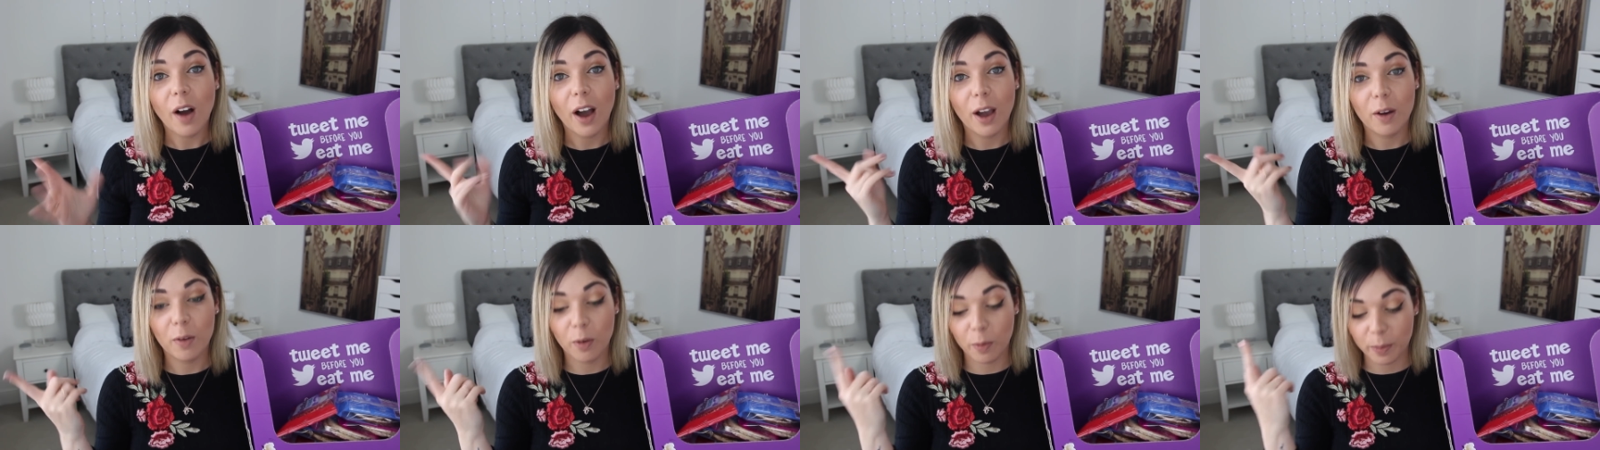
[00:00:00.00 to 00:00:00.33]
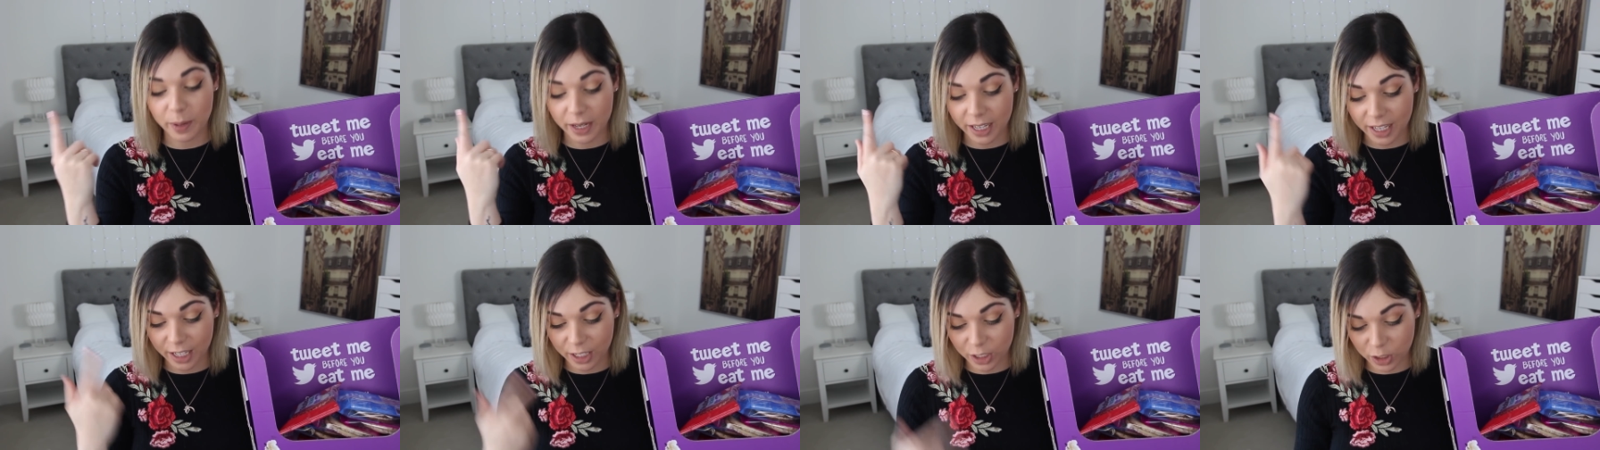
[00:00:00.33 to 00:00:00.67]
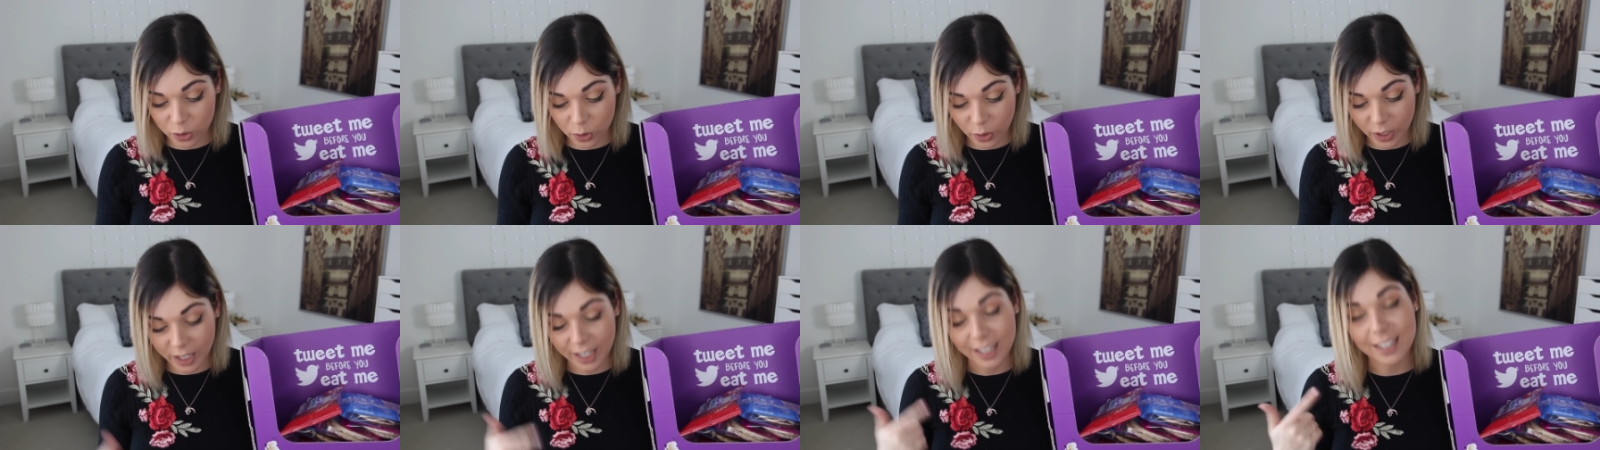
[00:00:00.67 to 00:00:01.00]
I will be
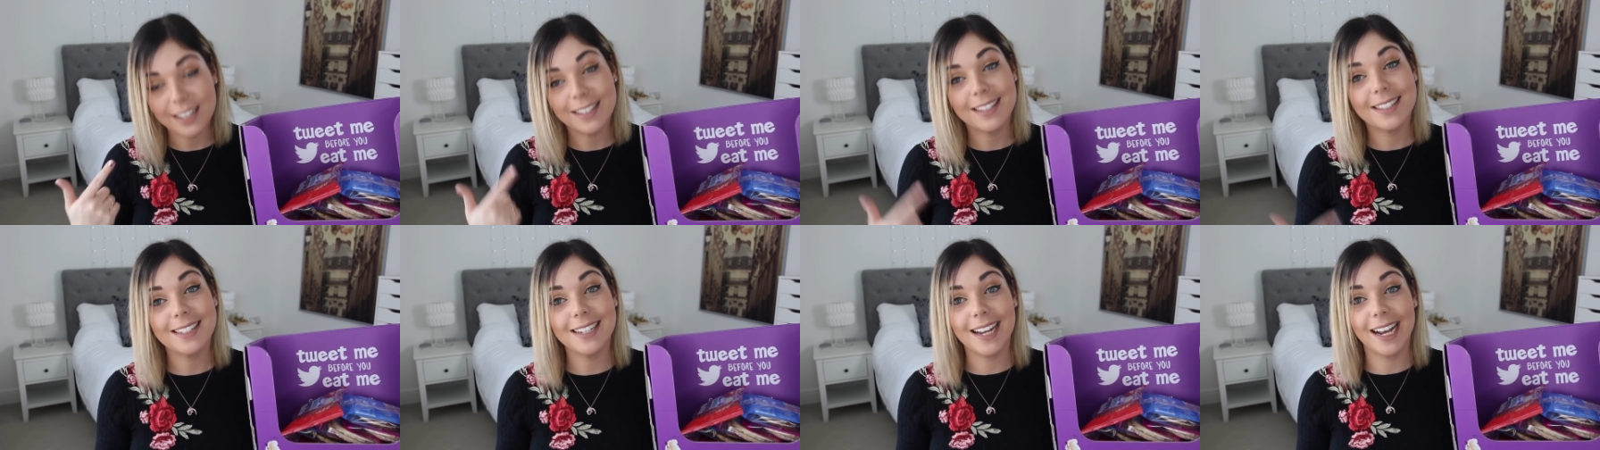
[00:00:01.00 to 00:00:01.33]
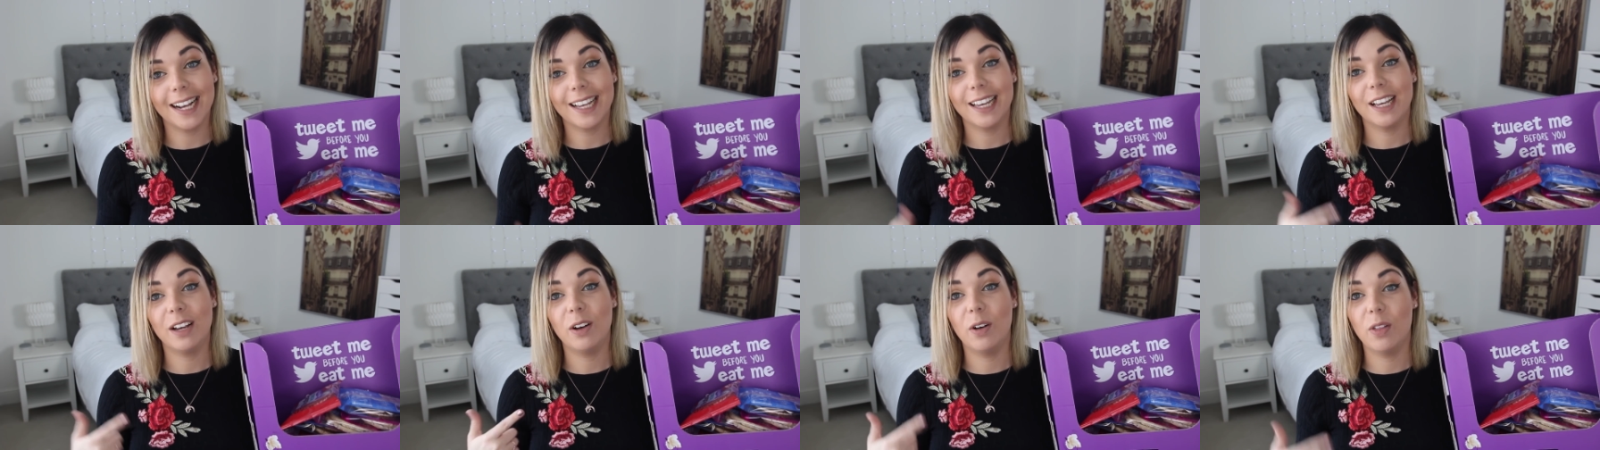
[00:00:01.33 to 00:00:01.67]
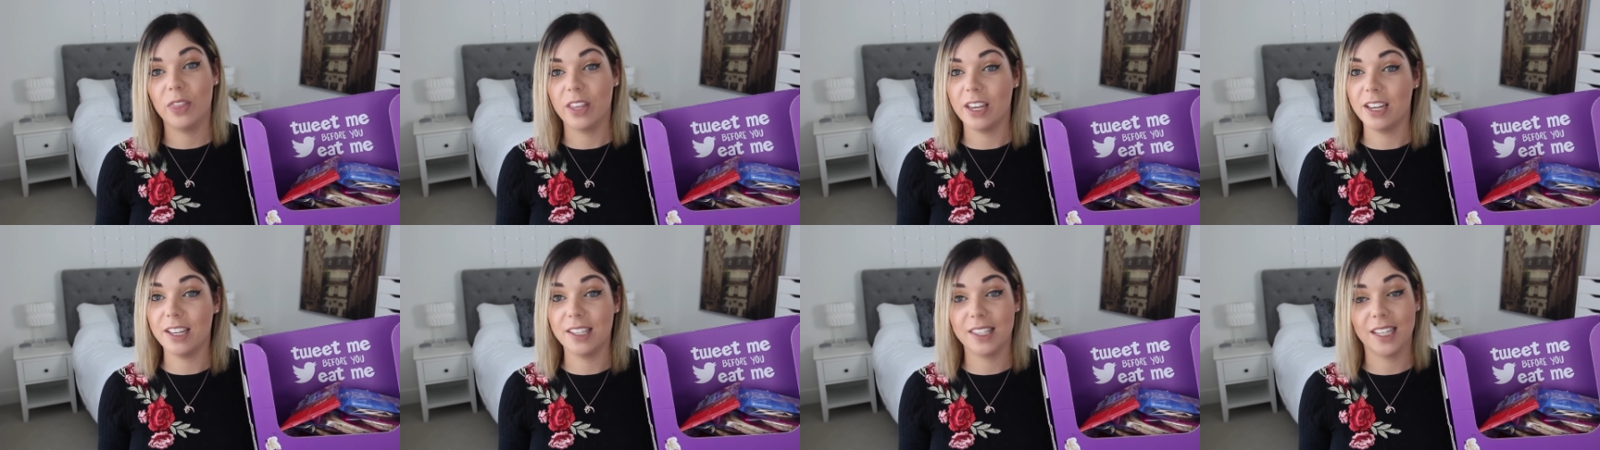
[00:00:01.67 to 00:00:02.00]
enjoying snacking
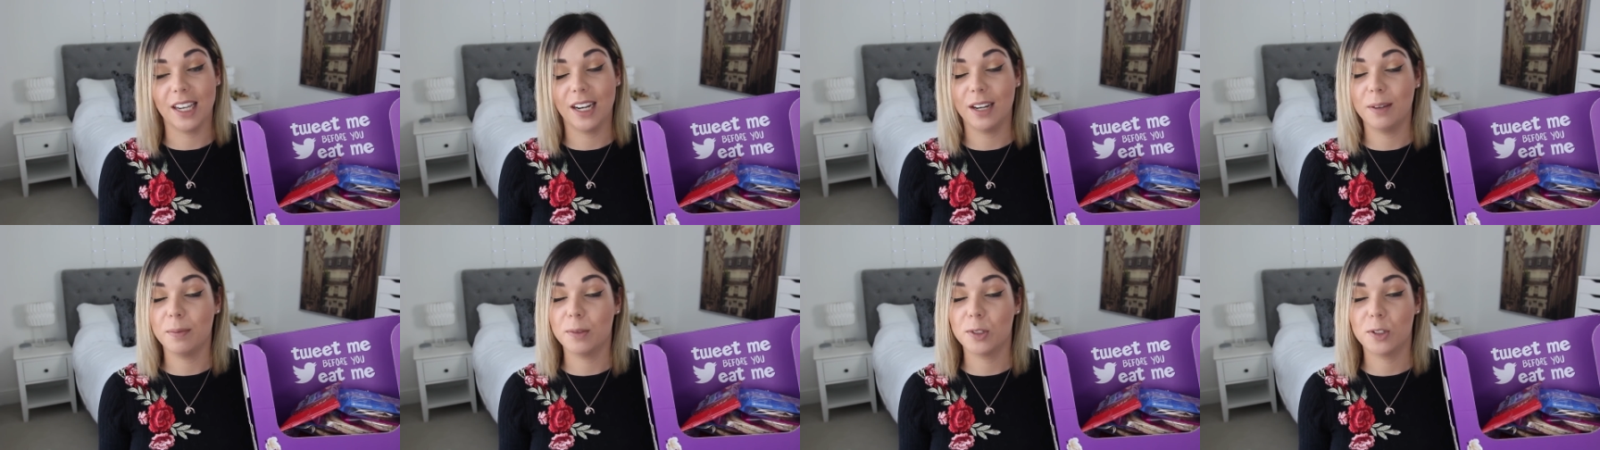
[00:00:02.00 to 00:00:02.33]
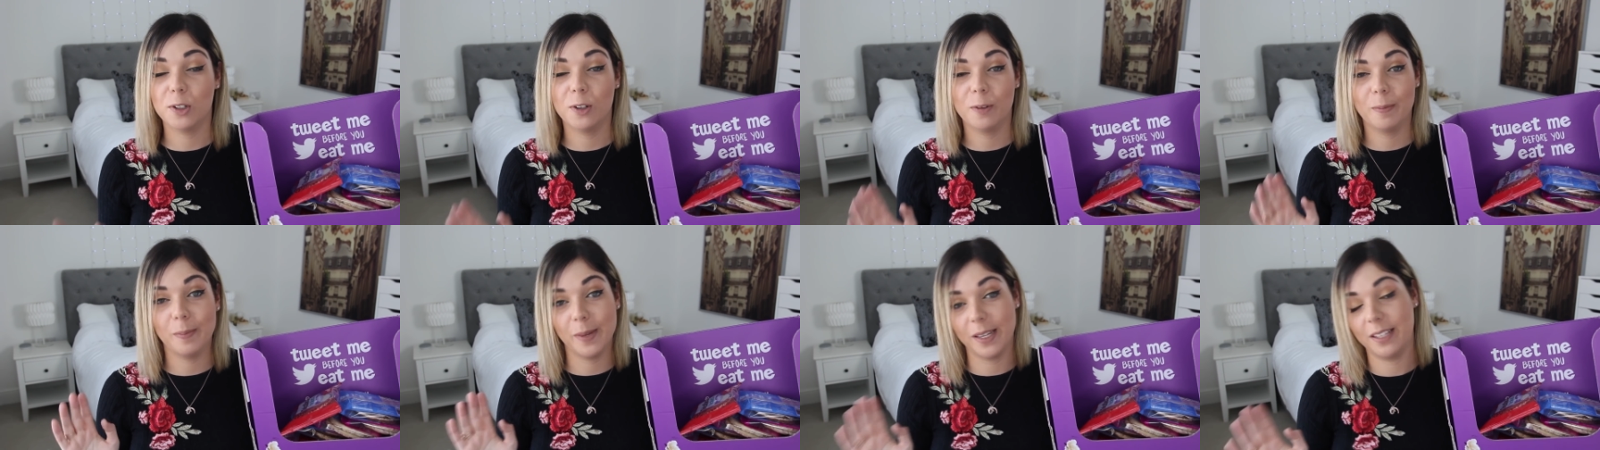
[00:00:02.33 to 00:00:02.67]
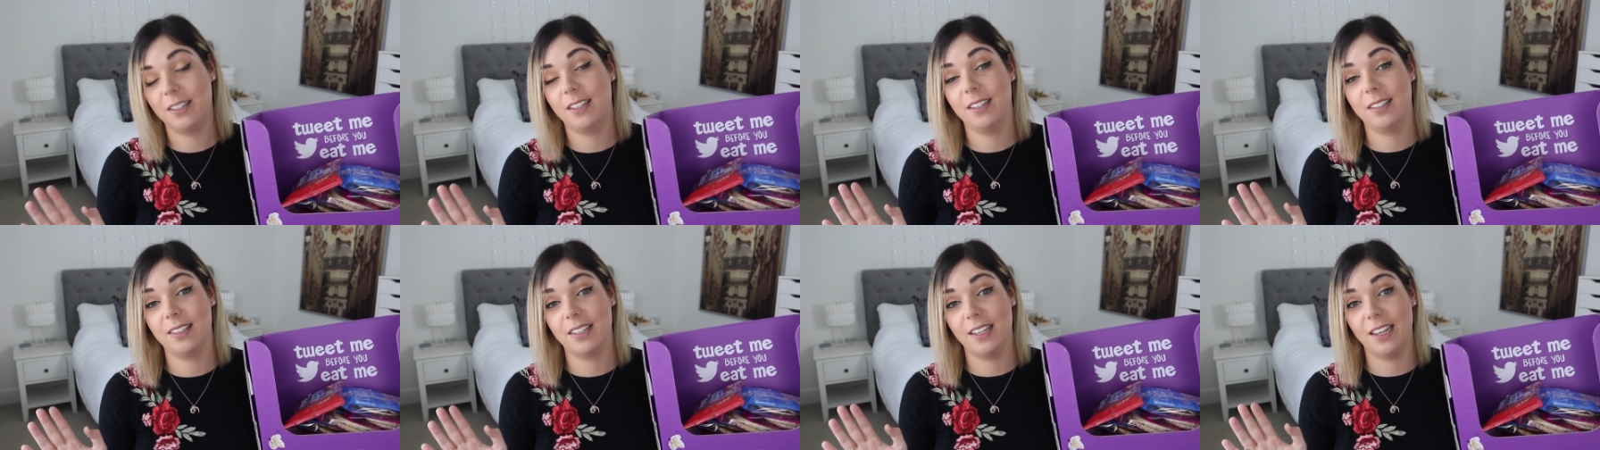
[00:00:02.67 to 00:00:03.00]
on these, and I'm sure Mr.